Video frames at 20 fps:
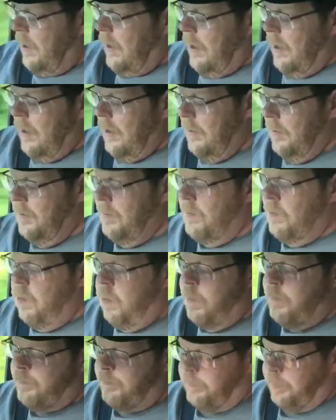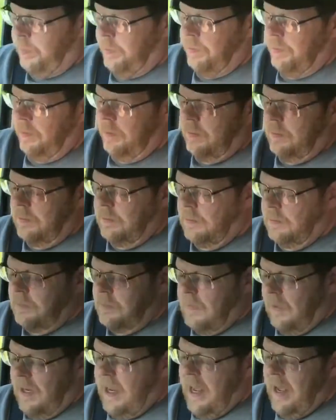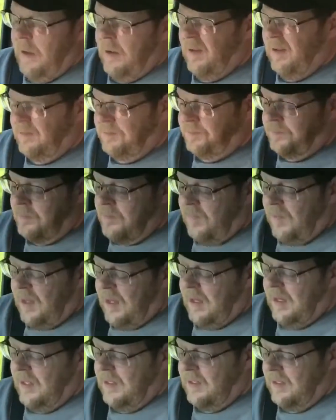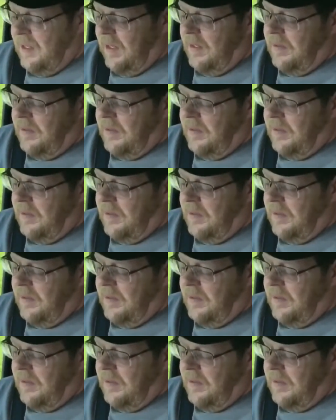quote from a company that will finish that out.